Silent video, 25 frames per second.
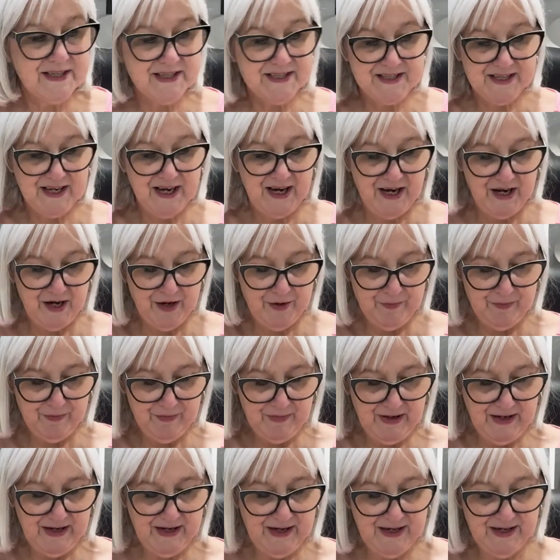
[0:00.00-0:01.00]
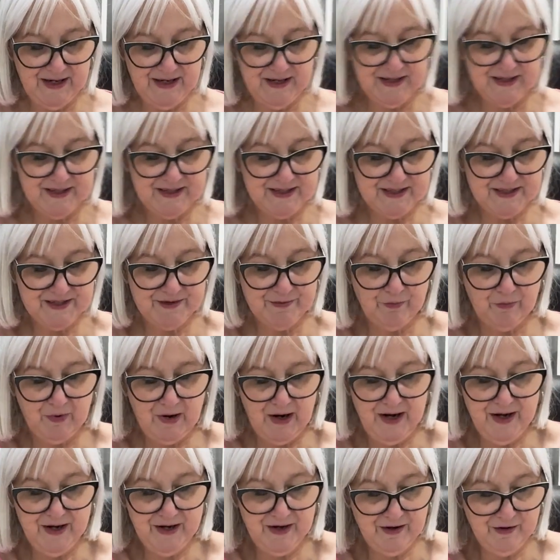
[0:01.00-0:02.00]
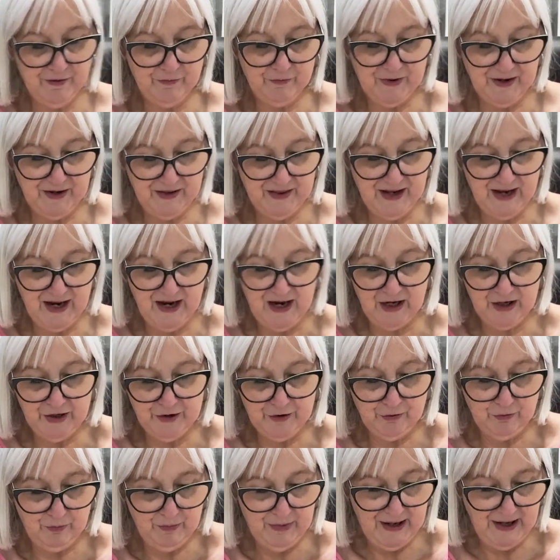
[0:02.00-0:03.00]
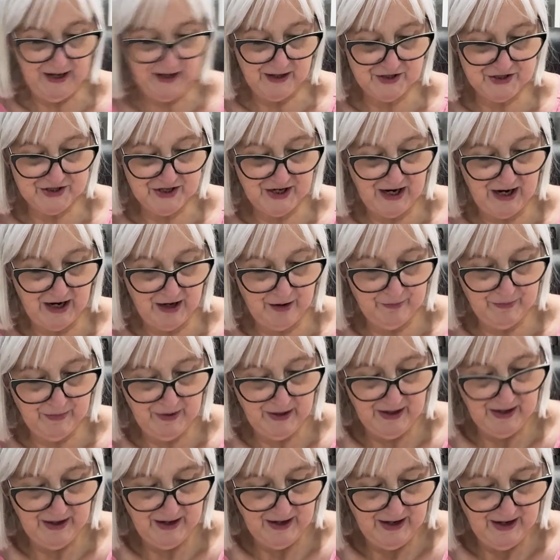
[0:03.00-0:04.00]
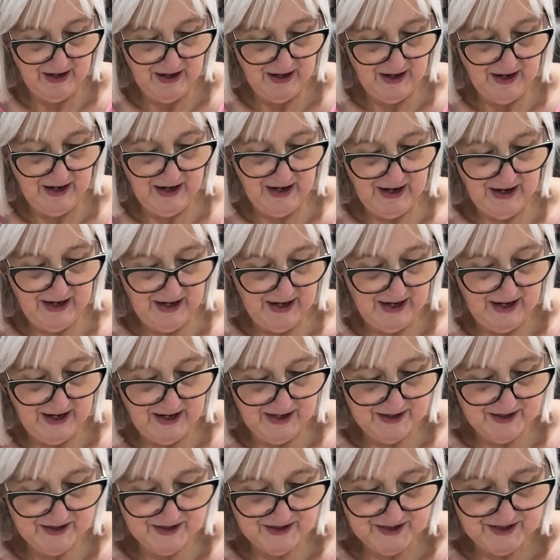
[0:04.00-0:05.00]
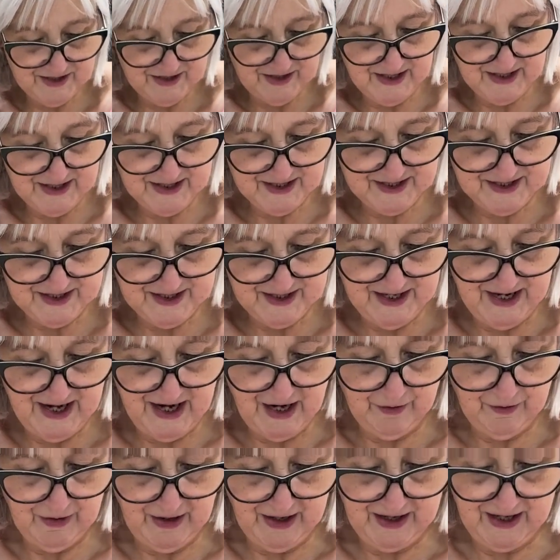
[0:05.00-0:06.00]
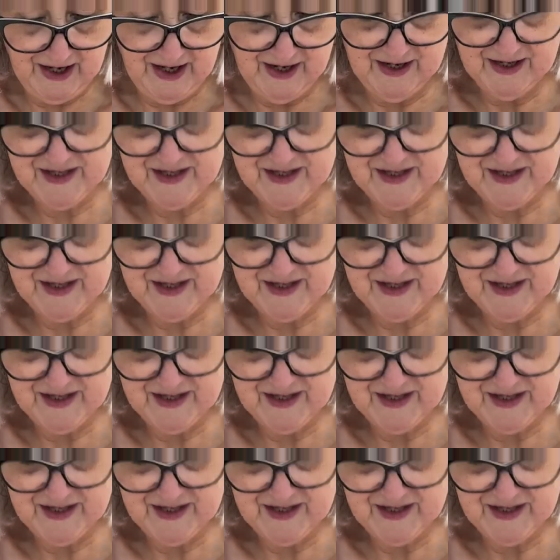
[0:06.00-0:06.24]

Same, here's one with our little bag charm, and this now I can